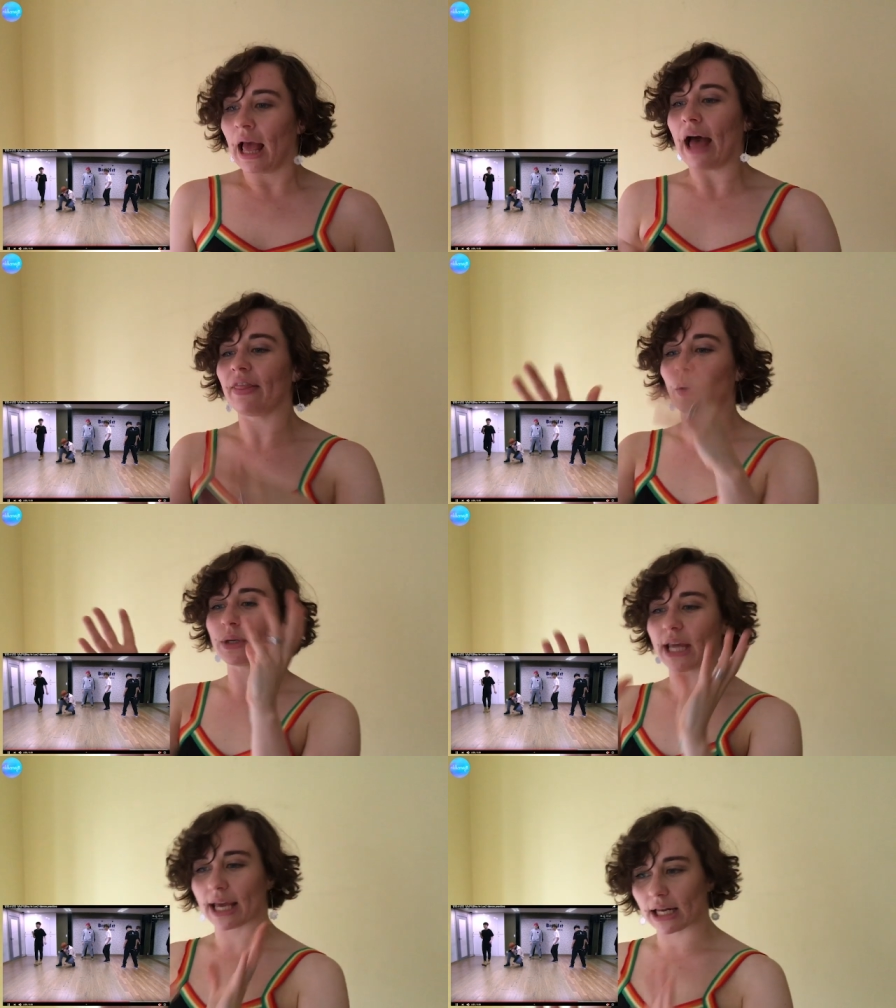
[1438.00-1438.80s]
And then we
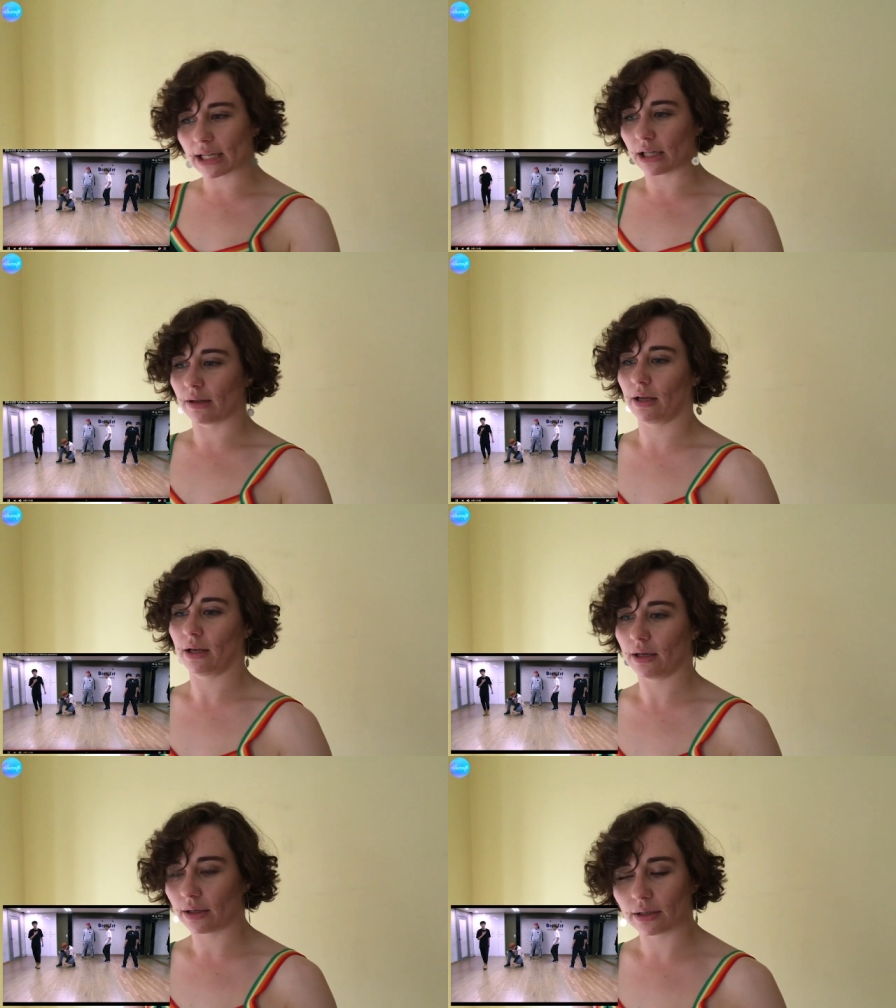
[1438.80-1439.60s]
take a little,
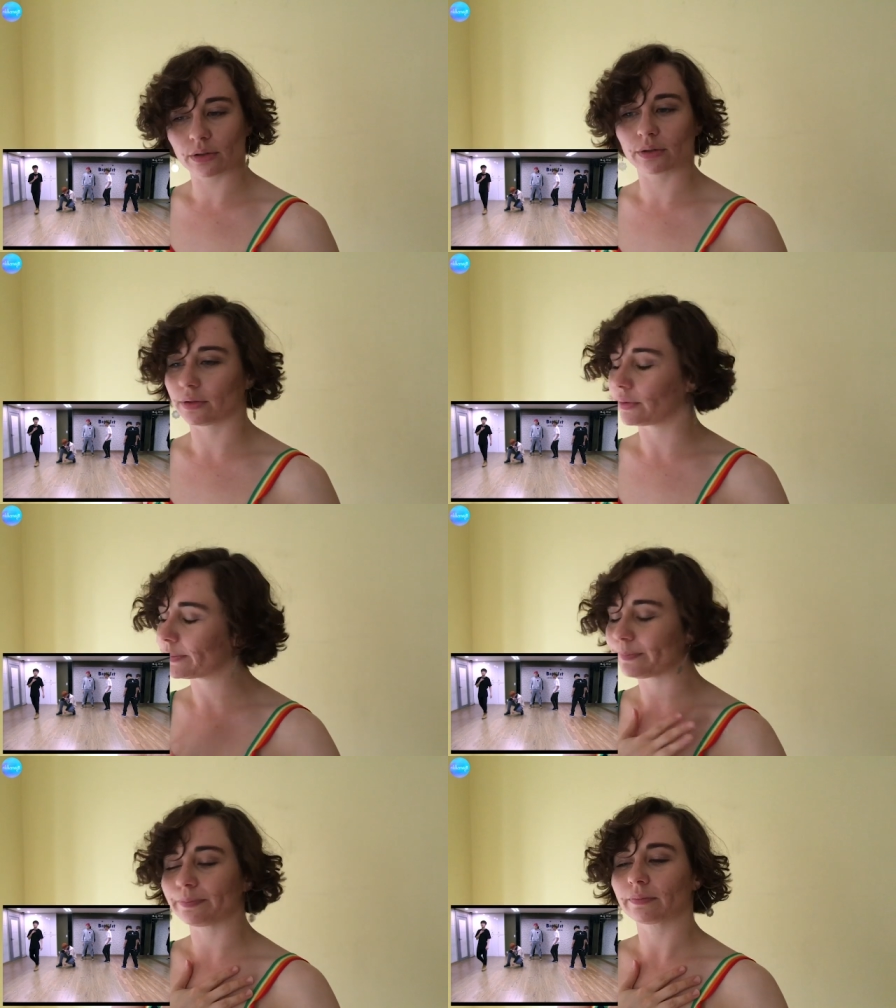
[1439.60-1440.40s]

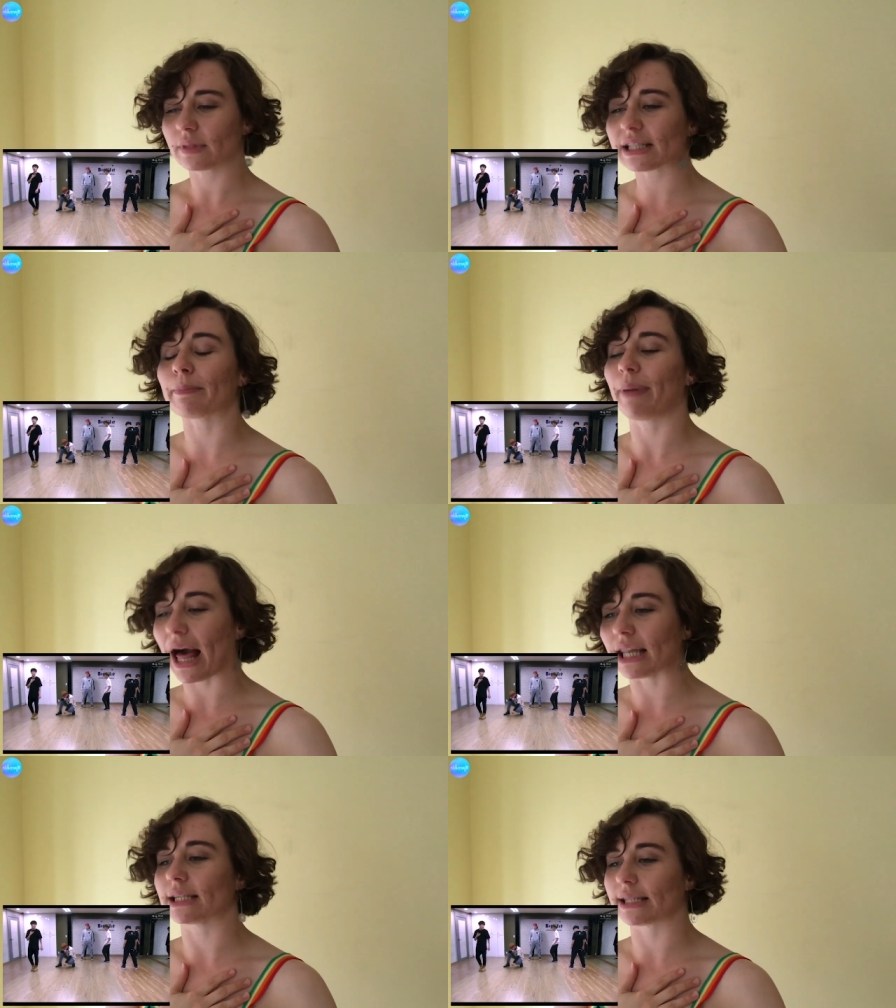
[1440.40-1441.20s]
it's the
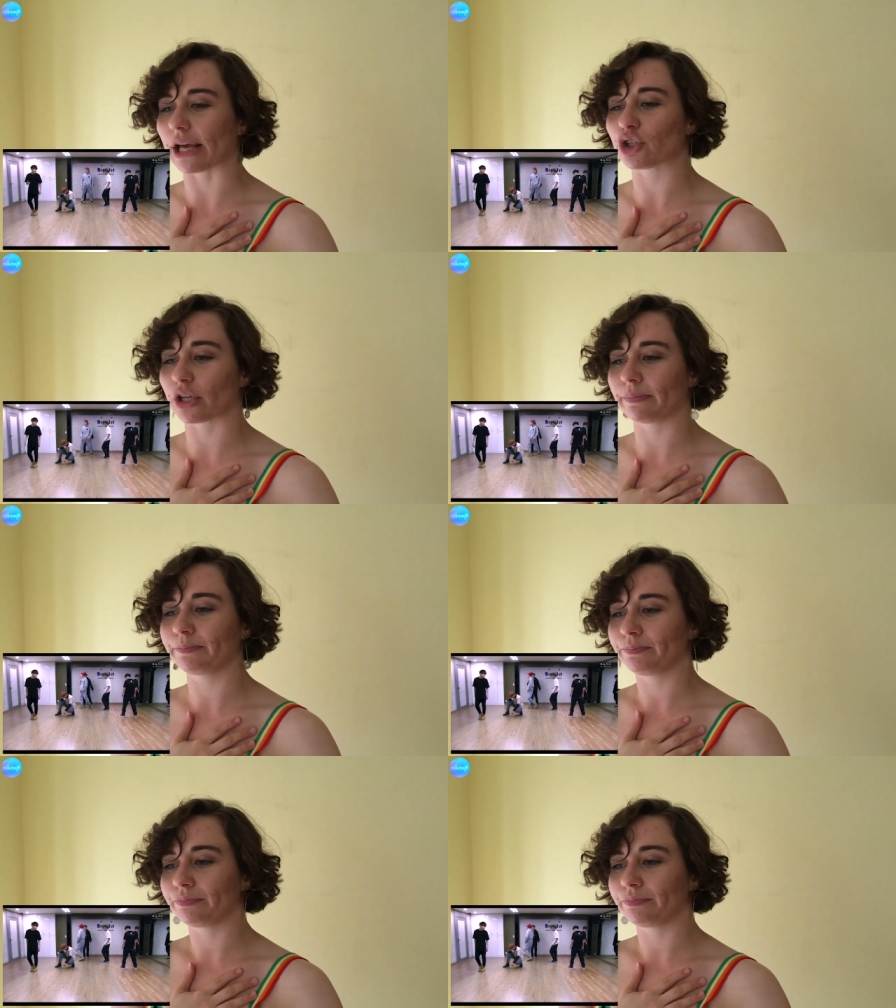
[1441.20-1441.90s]
ballad section.